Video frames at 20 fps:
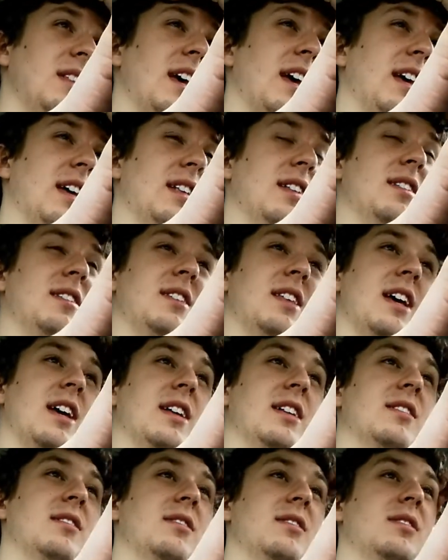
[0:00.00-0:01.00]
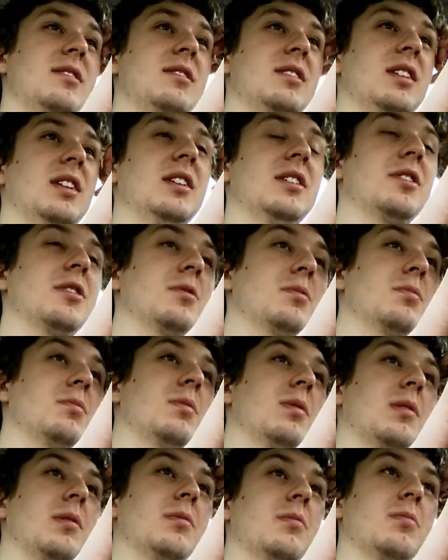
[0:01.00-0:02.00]
that
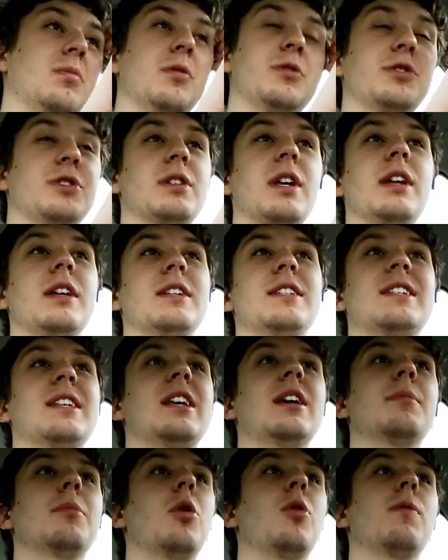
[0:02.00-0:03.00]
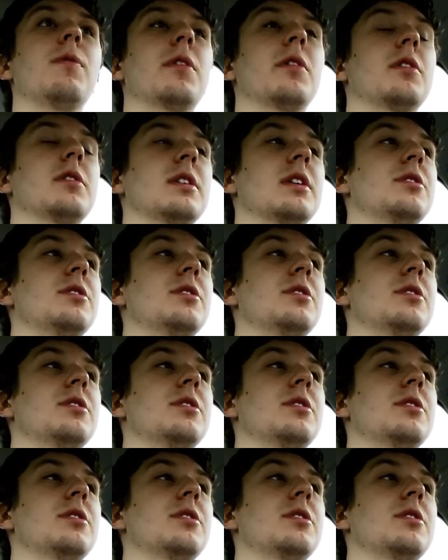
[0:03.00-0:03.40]
we're just gonna skim over,